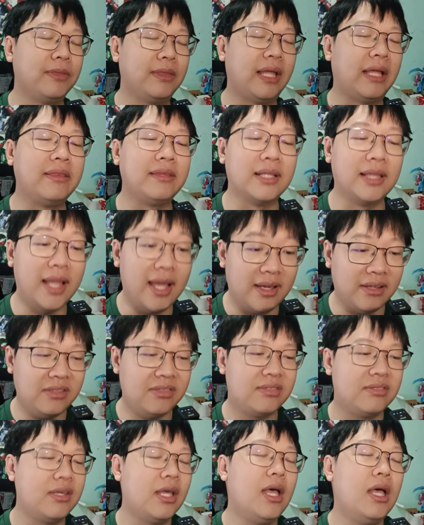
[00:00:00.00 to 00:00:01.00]

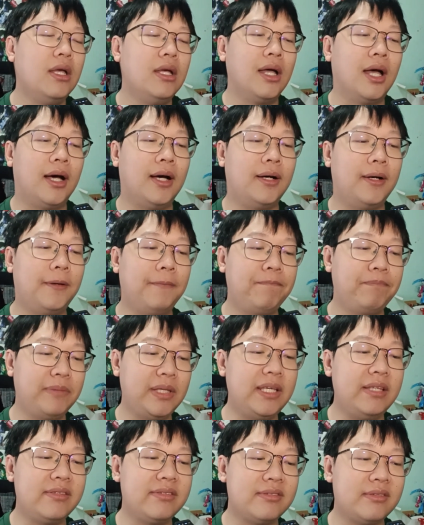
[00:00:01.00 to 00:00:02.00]
Nonetheless,
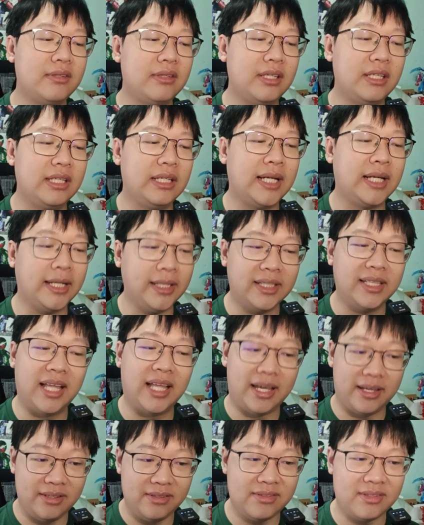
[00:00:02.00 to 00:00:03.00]
it's kind of
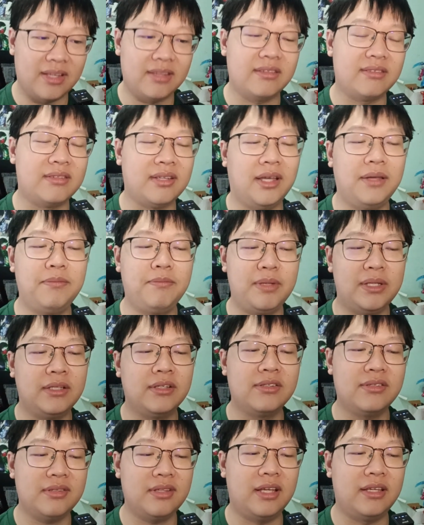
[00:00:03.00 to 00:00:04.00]
nice at the time
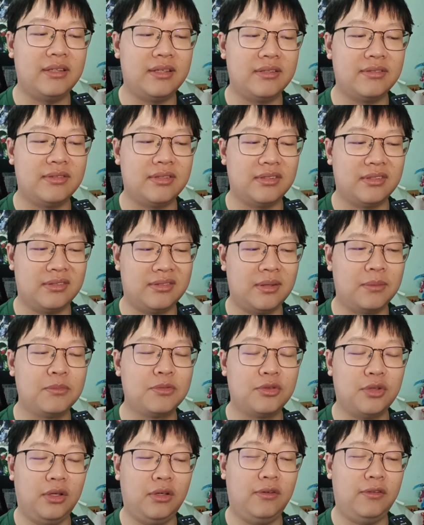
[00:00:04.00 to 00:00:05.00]
because like there's some
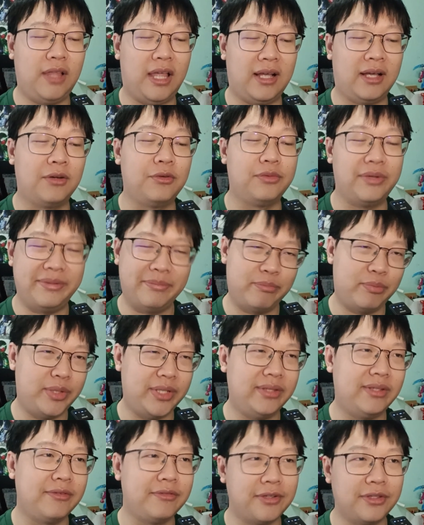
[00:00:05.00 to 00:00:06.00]
sort of like a
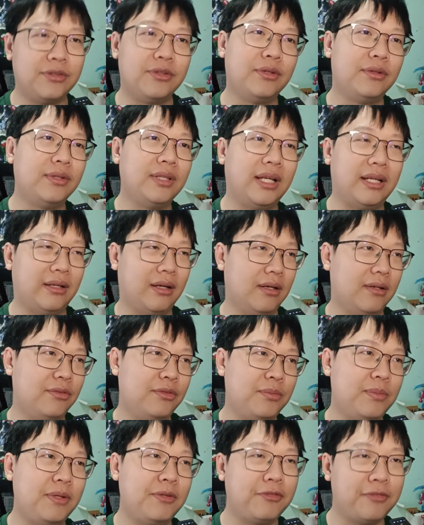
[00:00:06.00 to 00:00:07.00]
reprint, even though like
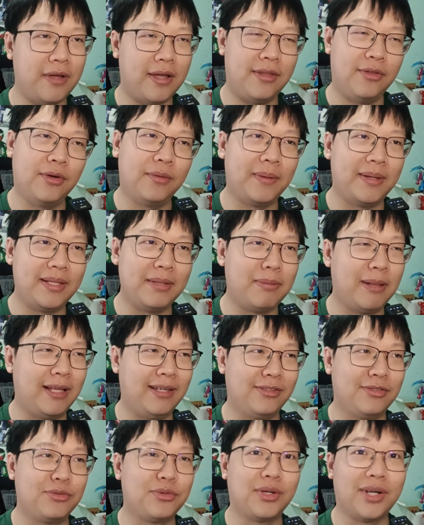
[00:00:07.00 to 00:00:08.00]
to be fair, nobody
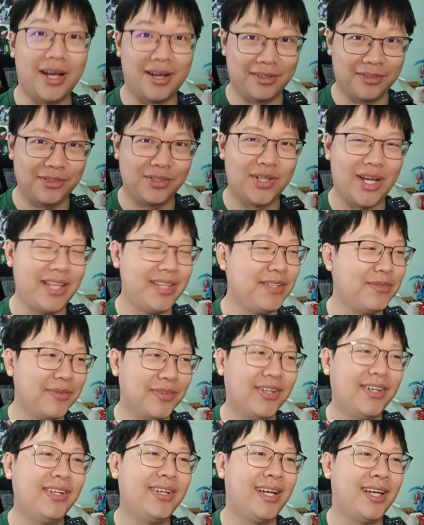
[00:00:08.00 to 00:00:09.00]
plays Rock Aggro
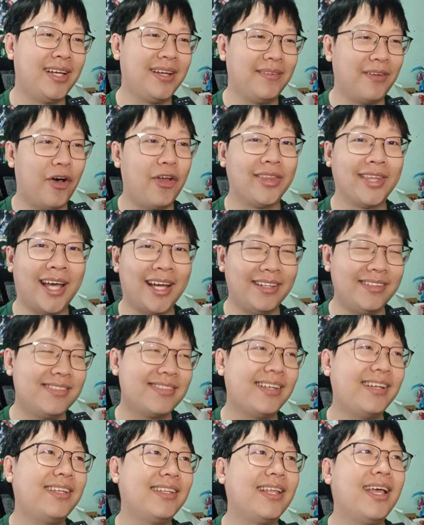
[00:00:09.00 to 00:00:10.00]
anymore on
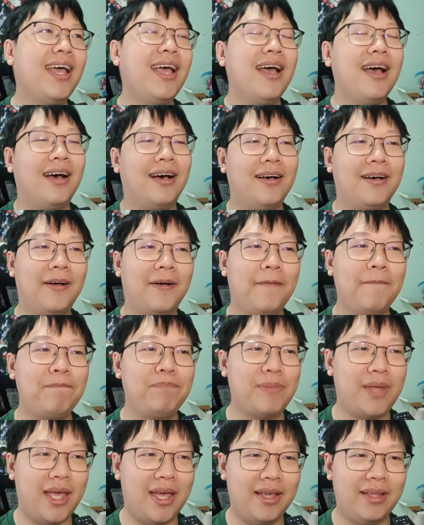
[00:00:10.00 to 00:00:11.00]
hindsight.
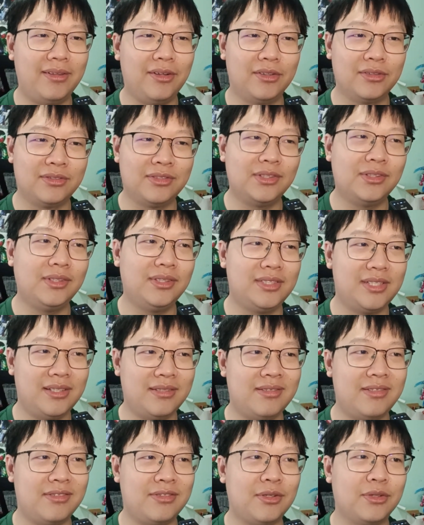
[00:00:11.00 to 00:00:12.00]
And also
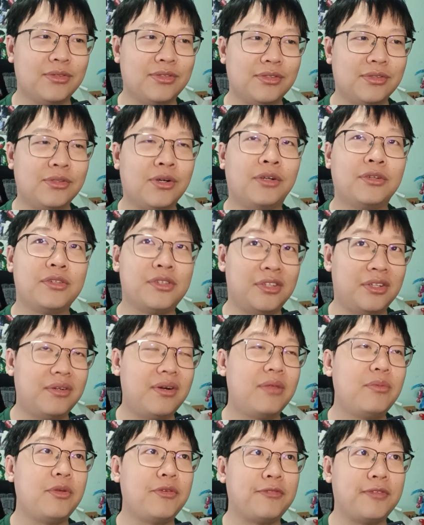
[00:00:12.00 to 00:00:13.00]
this is also
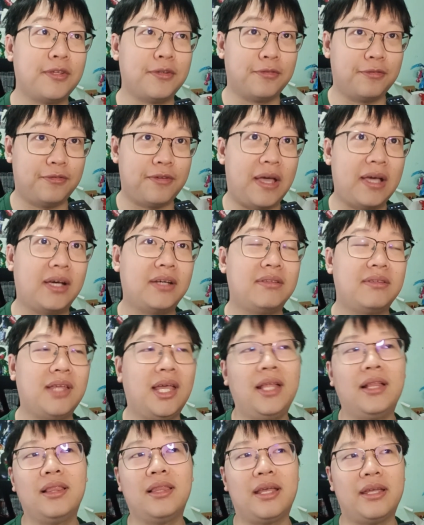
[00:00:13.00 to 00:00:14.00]
concurrent with the fact
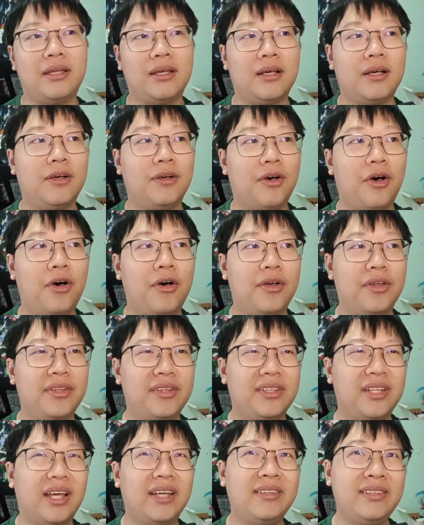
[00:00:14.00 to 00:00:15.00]
that like
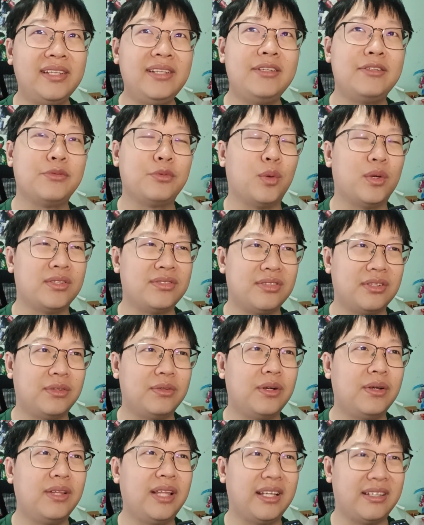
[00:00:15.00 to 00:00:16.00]
on, I think it was
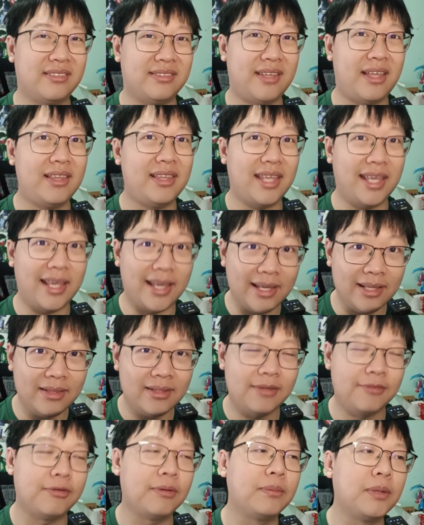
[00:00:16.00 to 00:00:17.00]
around like set 8
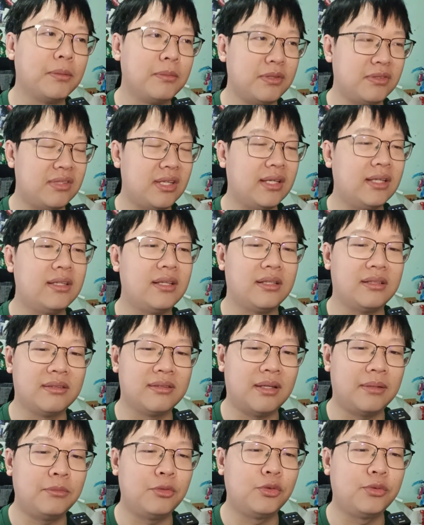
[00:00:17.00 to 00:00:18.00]
if I'm not mistaken at the
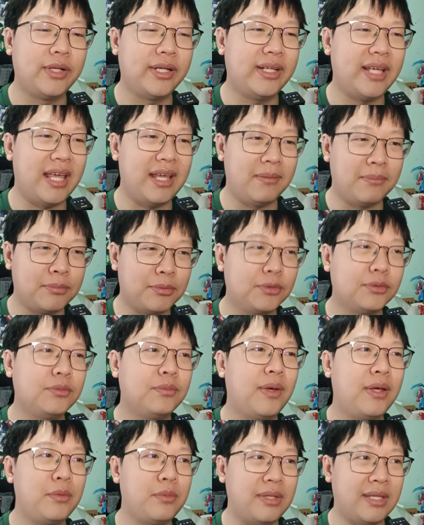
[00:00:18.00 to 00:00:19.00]
time during April,
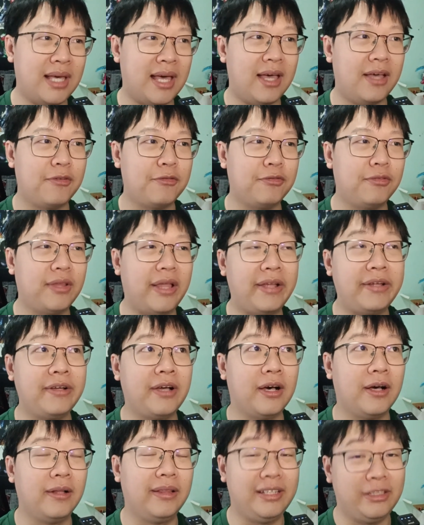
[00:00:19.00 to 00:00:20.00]
where we have like
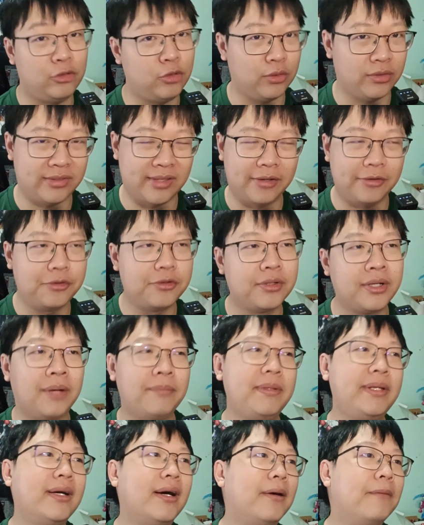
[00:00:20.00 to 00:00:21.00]
Little Sago
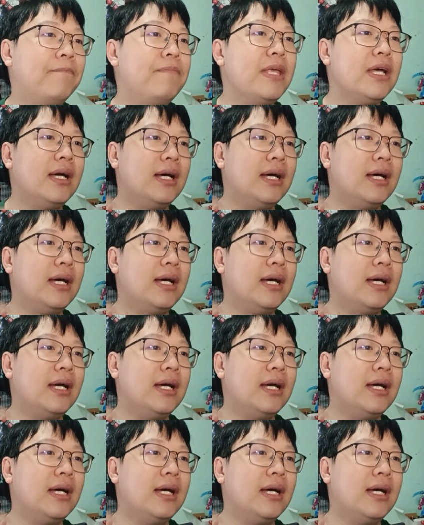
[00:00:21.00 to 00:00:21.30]
coming out.